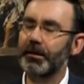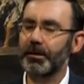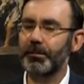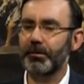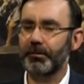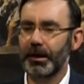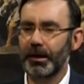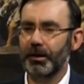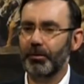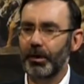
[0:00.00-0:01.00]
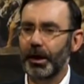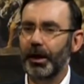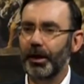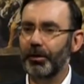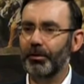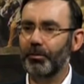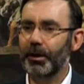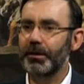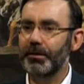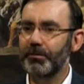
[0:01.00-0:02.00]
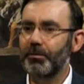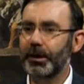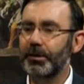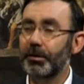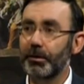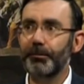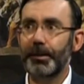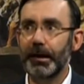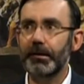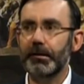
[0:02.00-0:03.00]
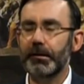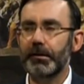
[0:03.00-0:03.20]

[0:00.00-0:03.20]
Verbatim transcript: in terms of uh, quite quite tough penances.